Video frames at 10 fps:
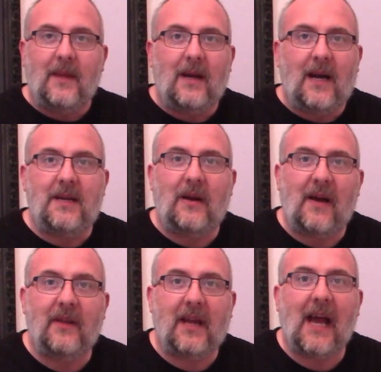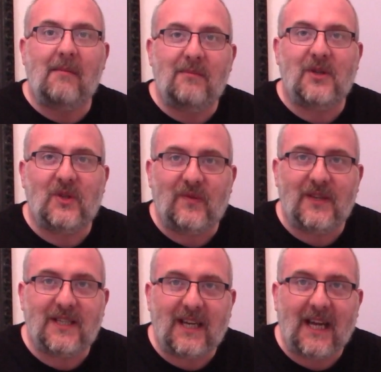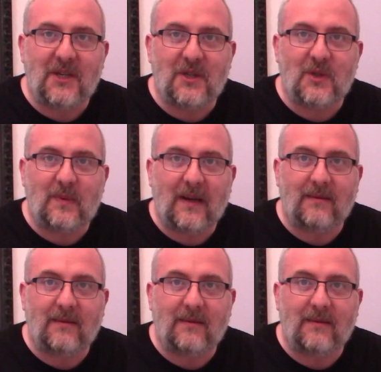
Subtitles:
I don't have the camera sophistication to be